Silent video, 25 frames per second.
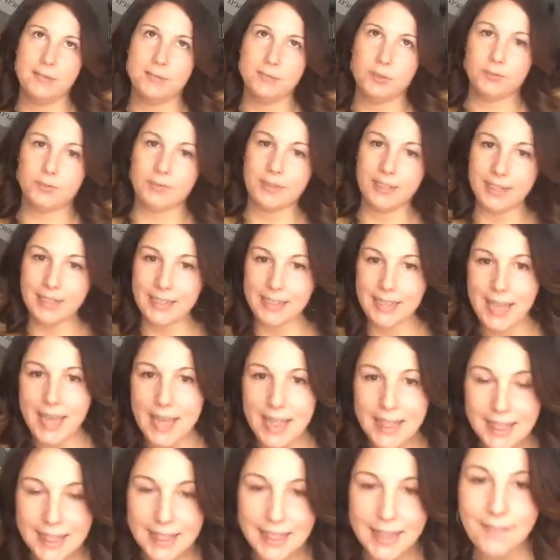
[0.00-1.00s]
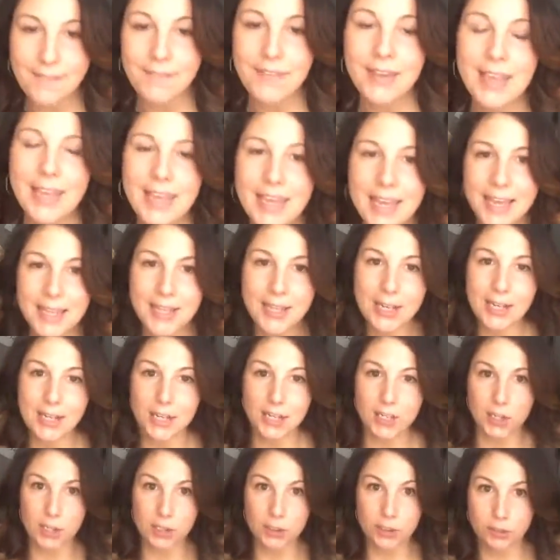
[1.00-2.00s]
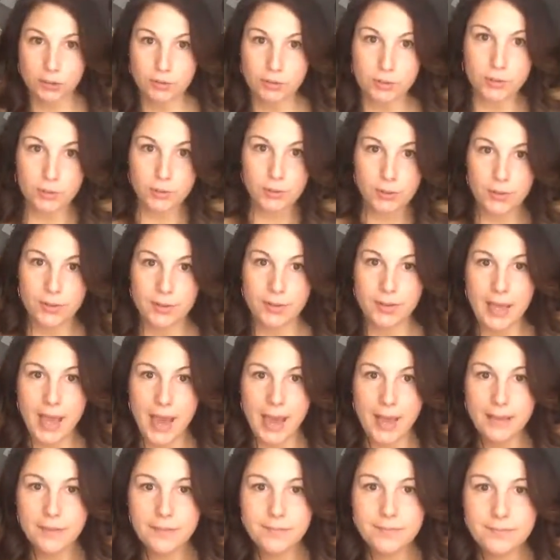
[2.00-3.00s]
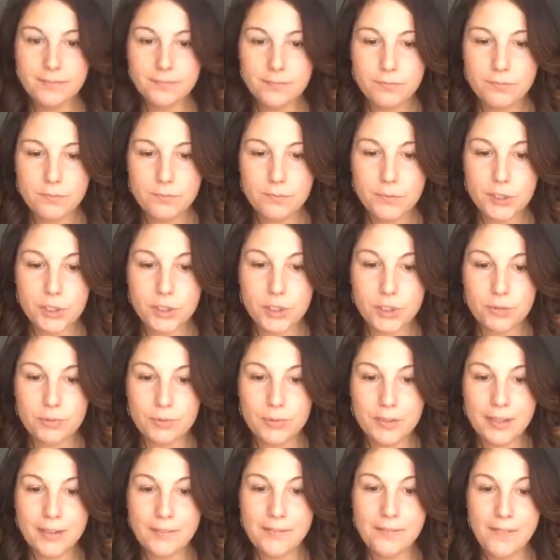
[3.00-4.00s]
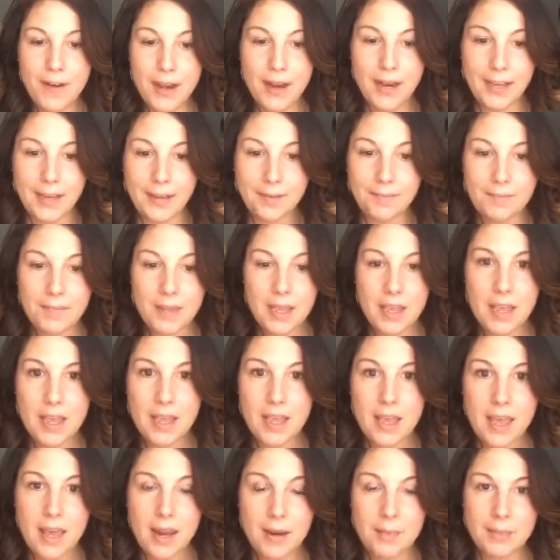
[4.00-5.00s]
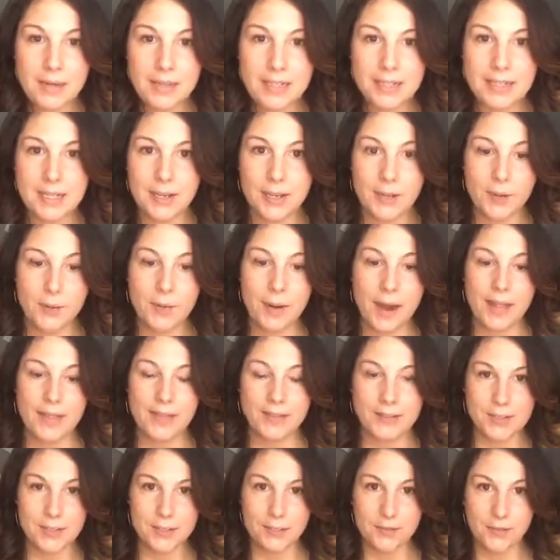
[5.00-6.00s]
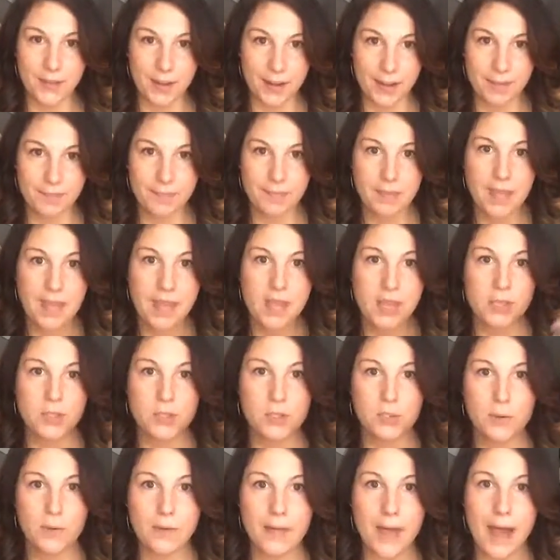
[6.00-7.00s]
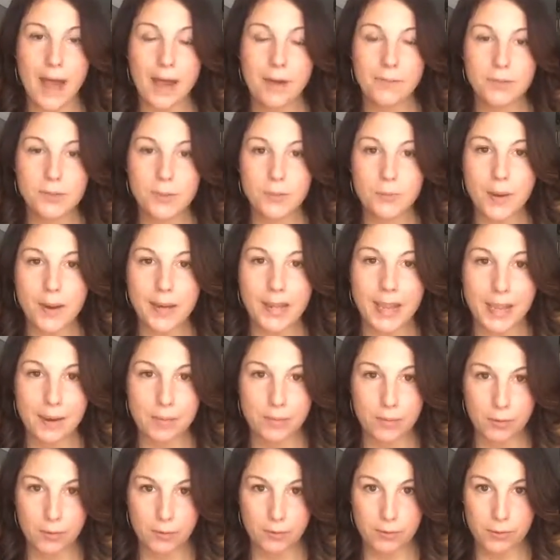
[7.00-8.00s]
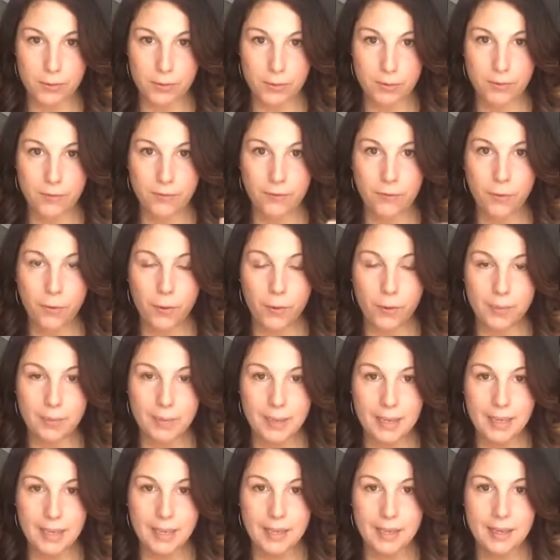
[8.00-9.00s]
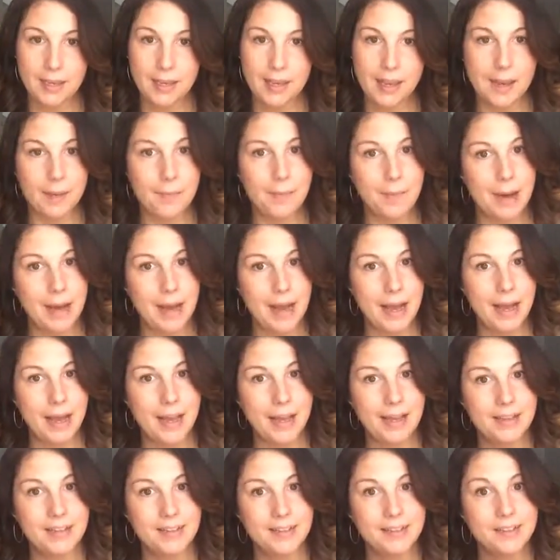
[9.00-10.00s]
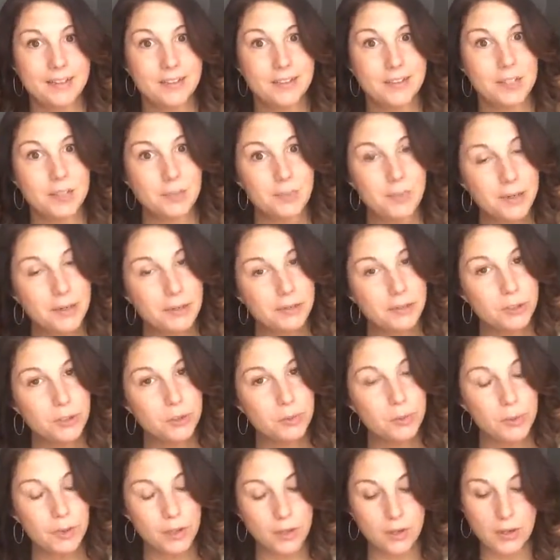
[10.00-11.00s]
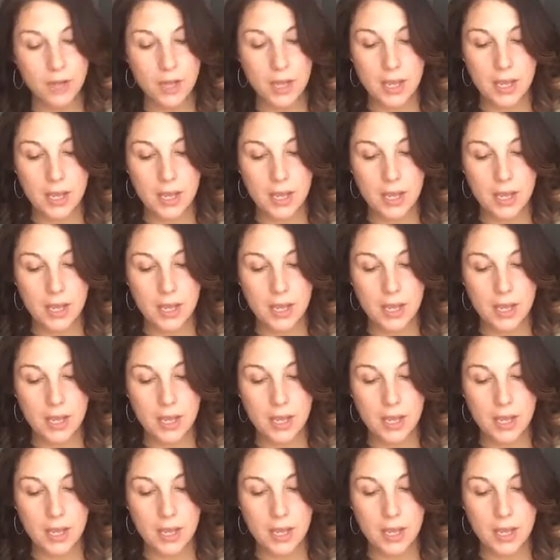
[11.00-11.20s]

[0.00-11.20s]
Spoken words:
was really living in your truth, okay? Which is really funny. And I'm going to tell you why this is funny. So that was what came through for me in my spiritual